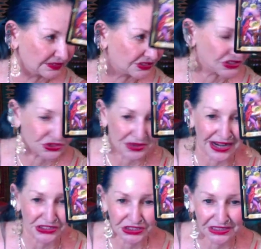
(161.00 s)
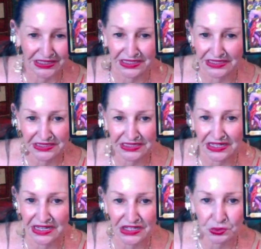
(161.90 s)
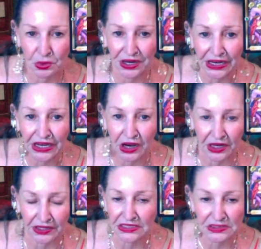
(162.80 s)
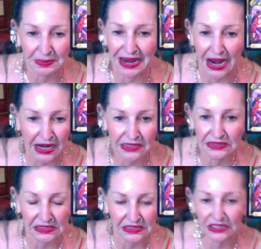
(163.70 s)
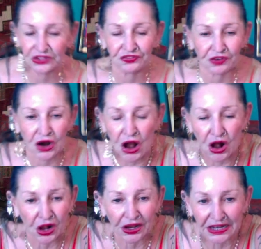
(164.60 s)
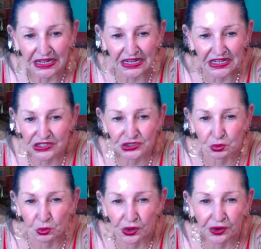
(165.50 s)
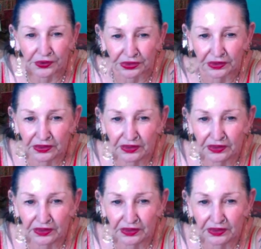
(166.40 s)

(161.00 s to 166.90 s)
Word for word: distraction is that he's working on this behind the scenes for all he is worth.